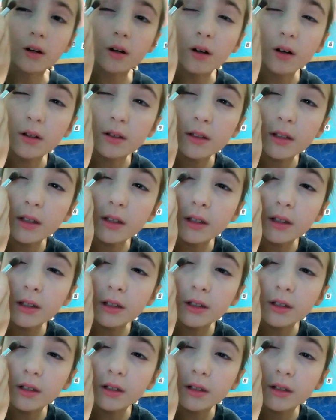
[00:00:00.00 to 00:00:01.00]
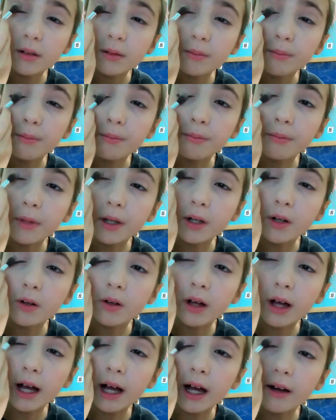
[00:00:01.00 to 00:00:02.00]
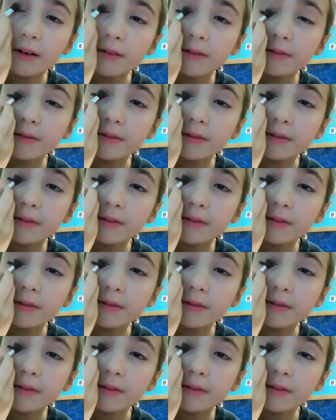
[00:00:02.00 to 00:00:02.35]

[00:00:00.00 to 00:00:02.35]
on the middle half.